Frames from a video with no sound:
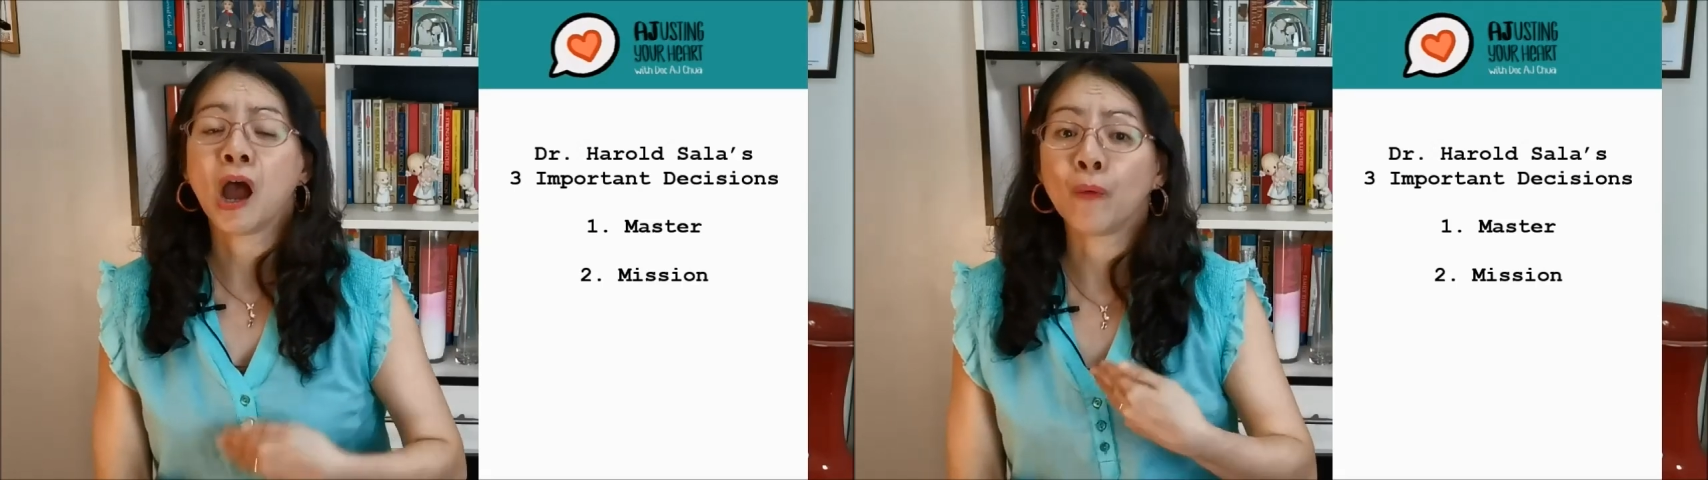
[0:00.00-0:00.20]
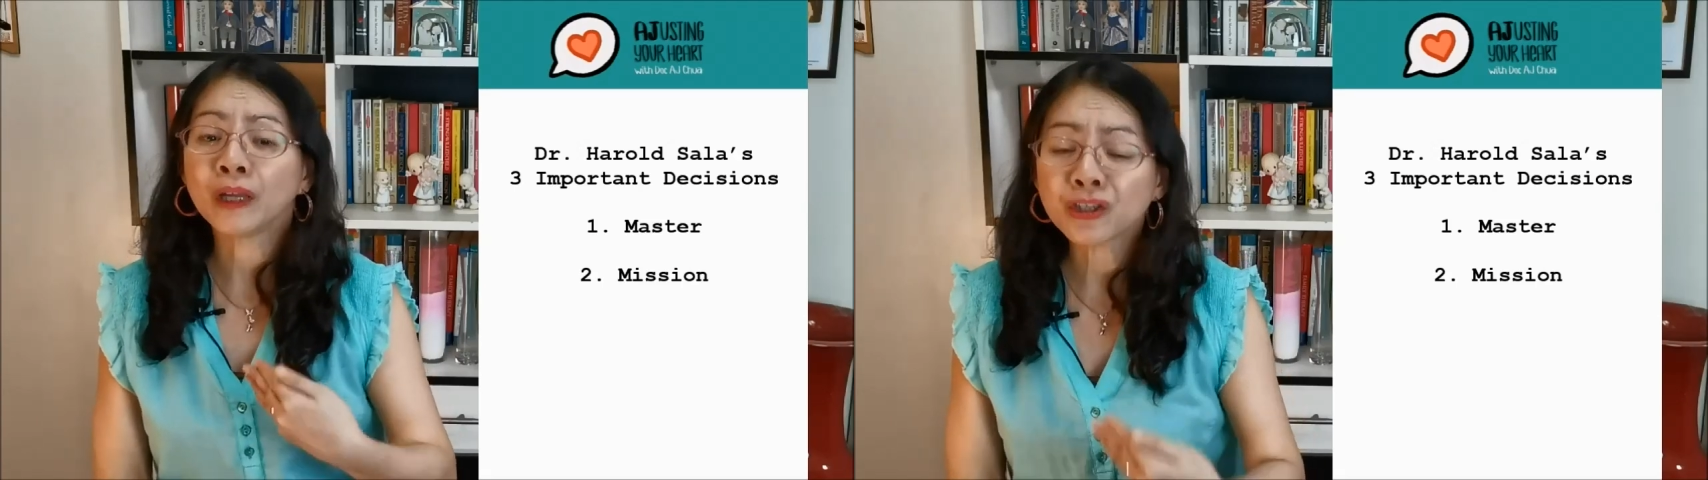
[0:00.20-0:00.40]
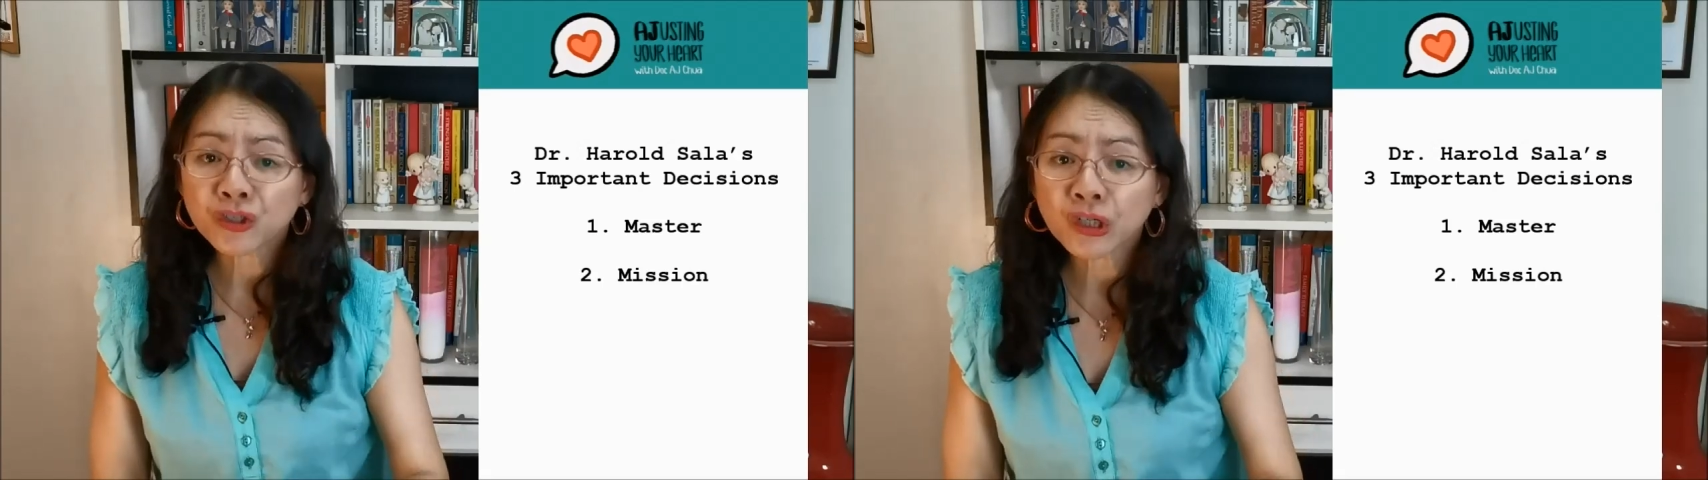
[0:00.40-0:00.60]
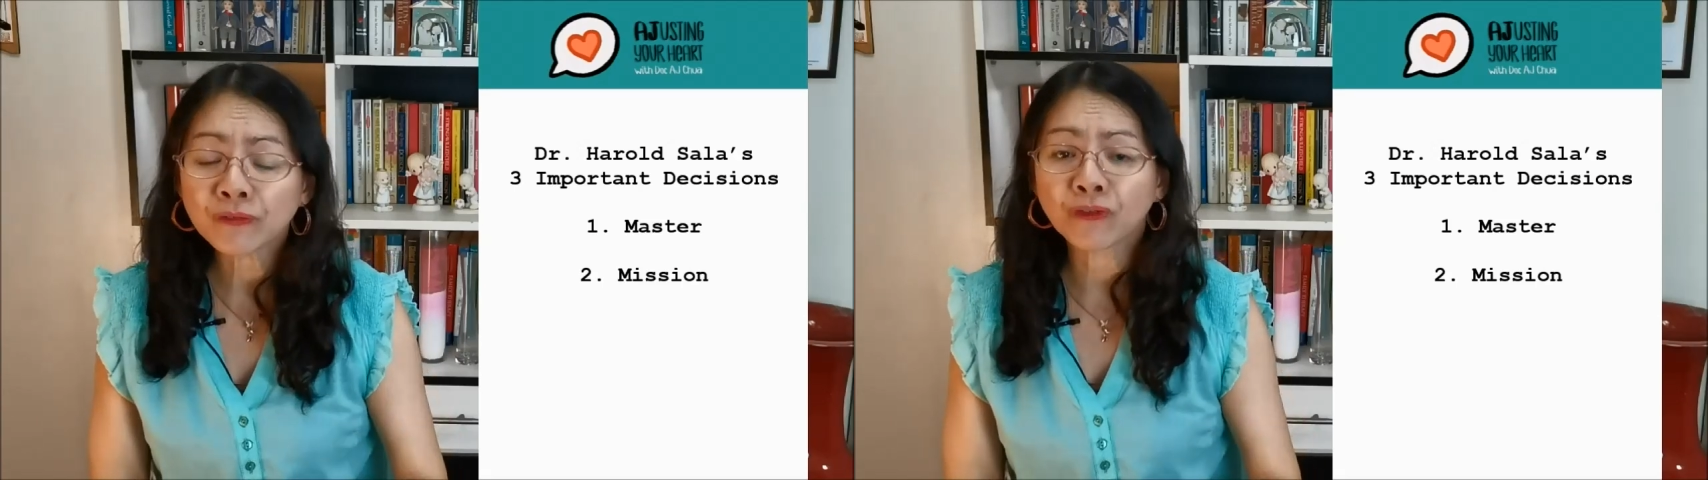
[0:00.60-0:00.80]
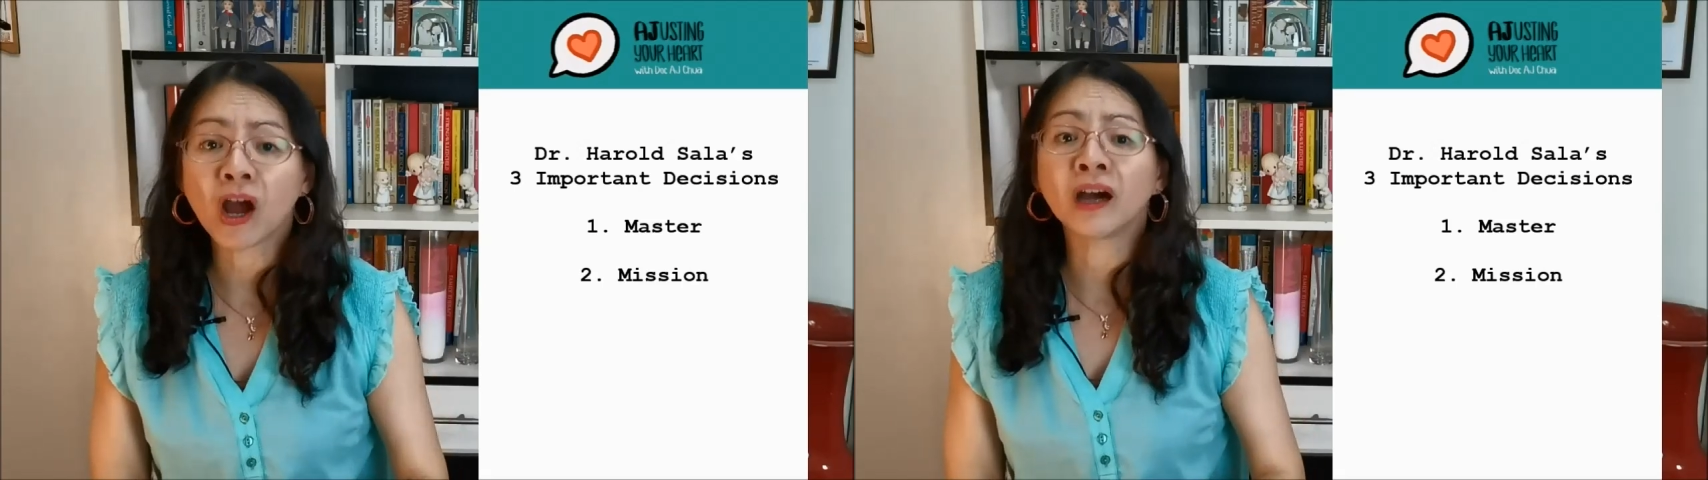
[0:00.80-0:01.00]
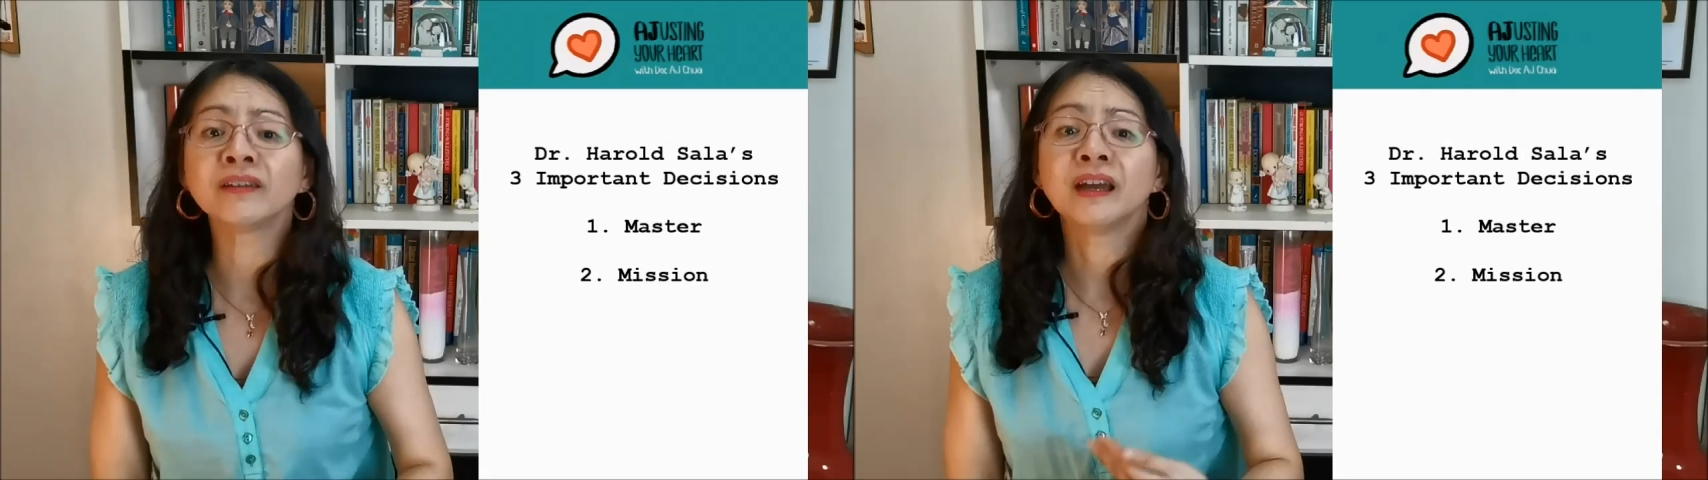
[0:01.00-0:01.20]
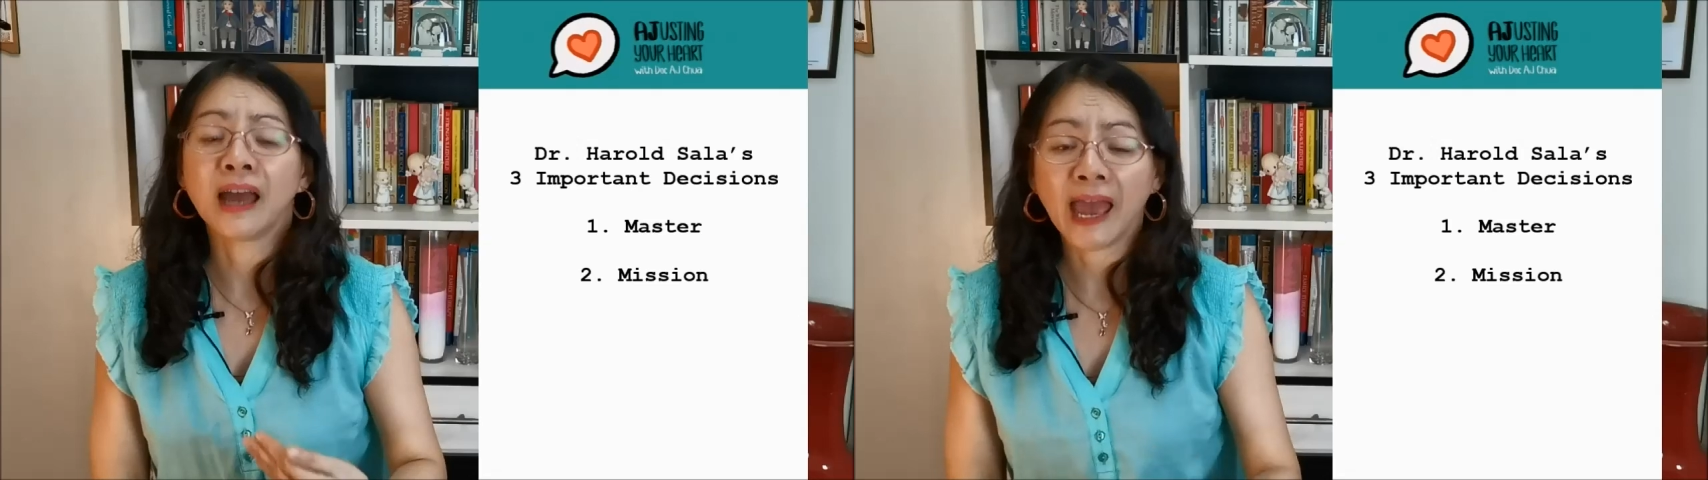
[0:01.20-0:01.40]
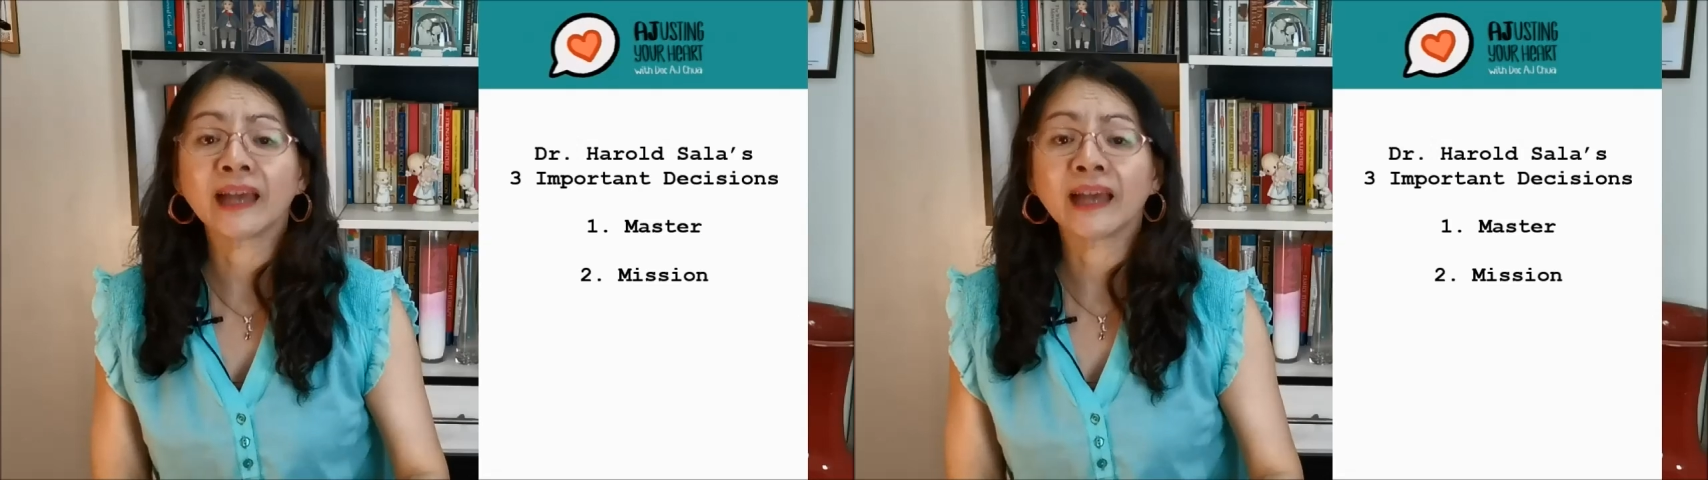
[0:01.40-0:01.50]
I want to serve God